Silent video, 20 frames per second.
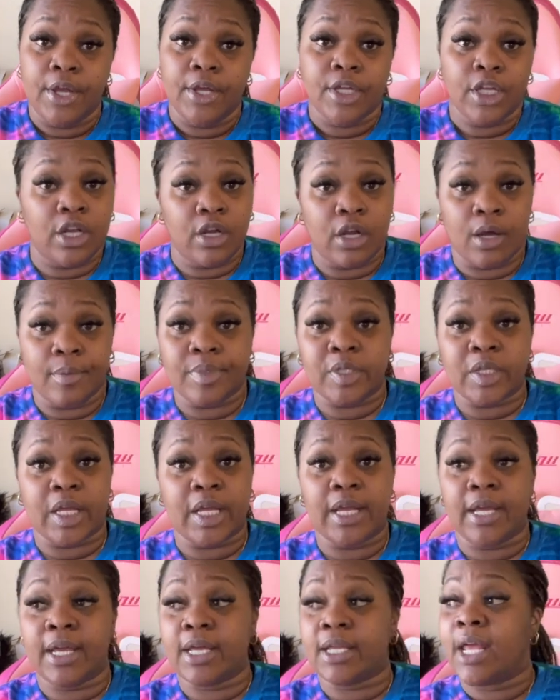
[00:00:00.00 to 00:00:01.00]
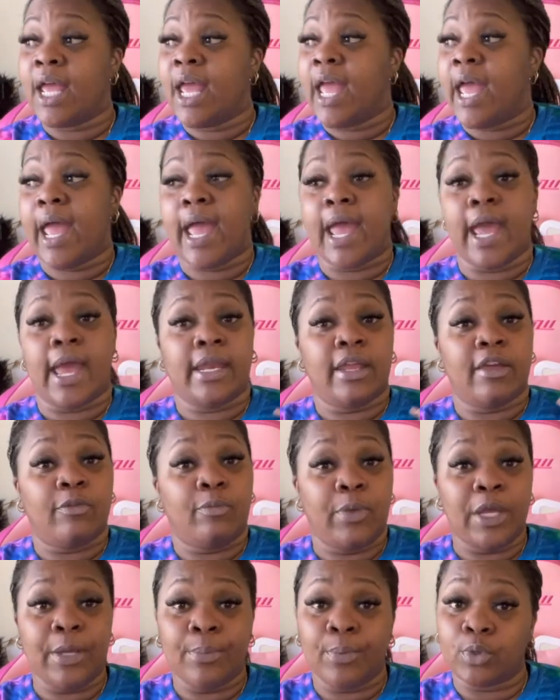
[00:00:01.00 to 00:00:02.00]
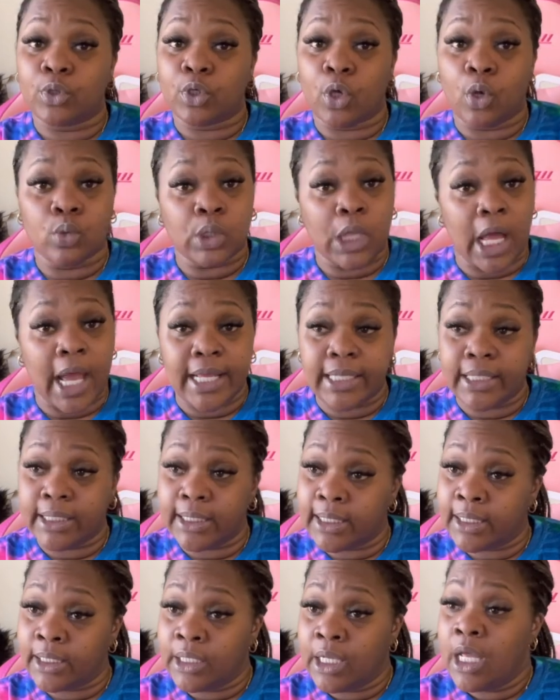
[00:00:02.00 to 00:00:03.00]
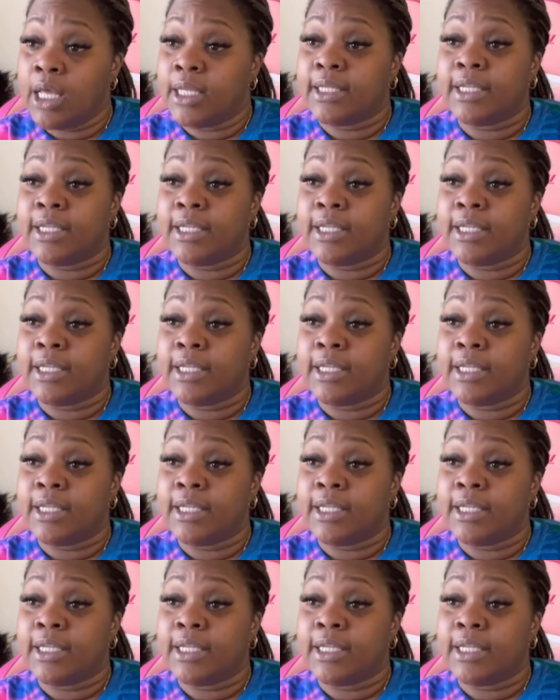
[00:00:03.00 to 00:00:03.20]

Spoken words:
You know what I'm saying? And if people don't like it,